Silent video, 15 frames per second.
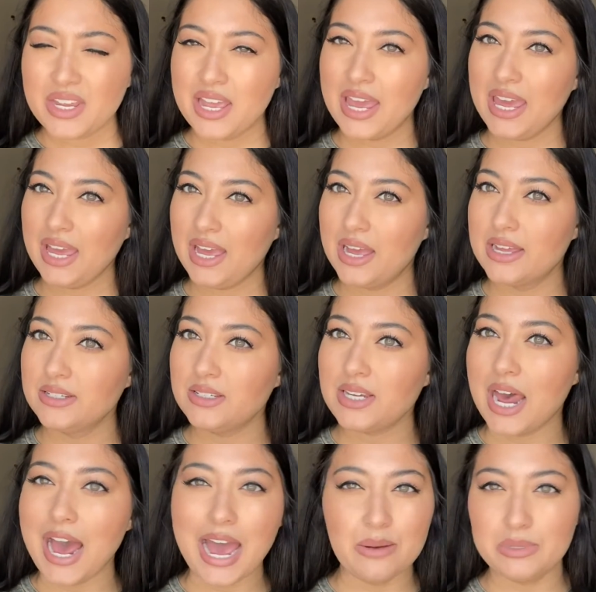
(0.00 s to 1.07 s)
And
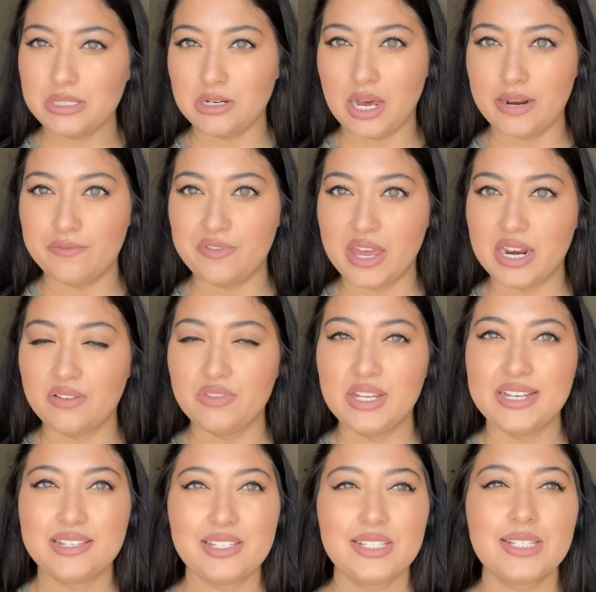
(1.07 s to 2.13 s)
I was not a fan of
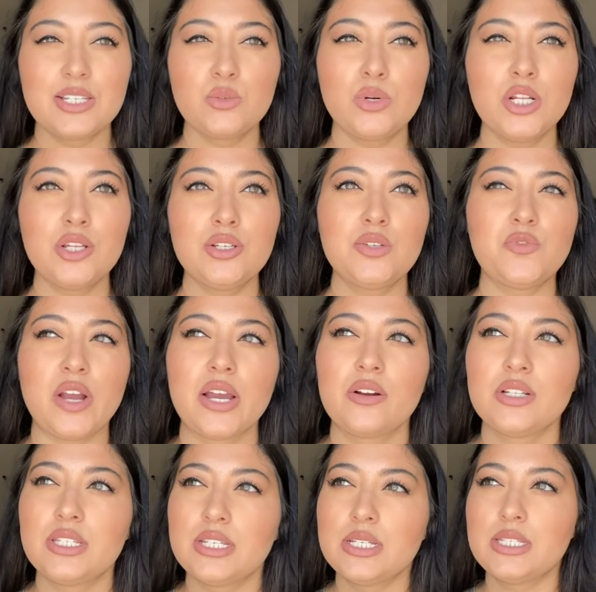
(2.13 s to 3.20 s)
this. This is one of those
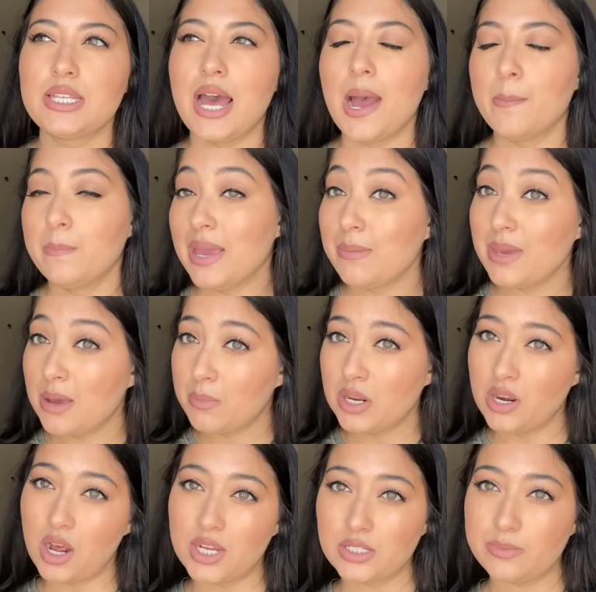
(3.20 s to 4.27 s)
fragrances that maybe I'm
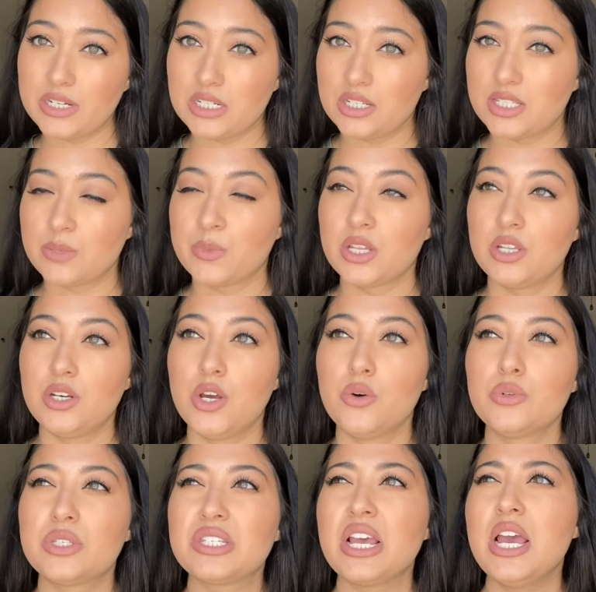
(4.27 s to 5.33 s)
anosmic to some of the
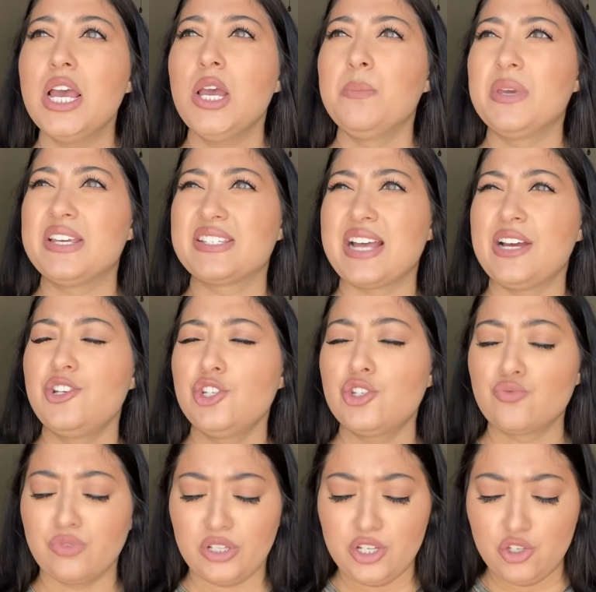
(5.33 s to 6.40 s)
notes because I
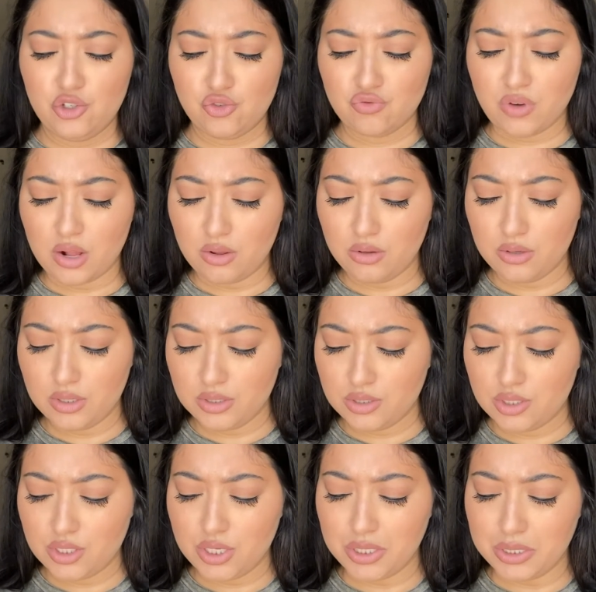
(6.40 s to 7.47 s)
just really struggled
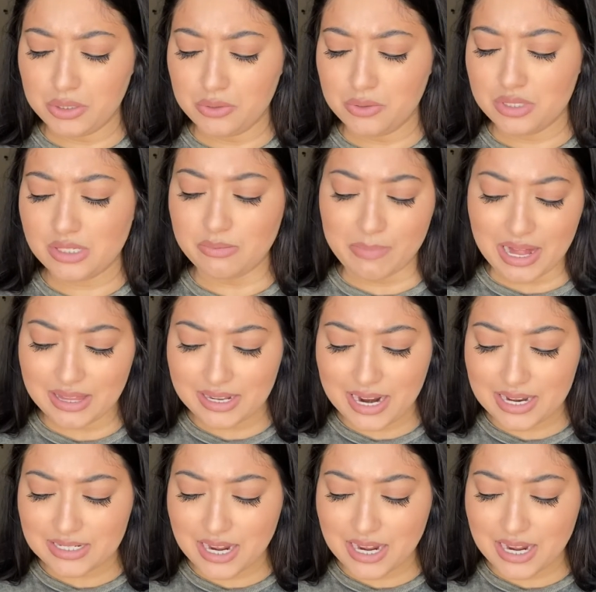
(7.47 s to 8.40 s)
to smell it at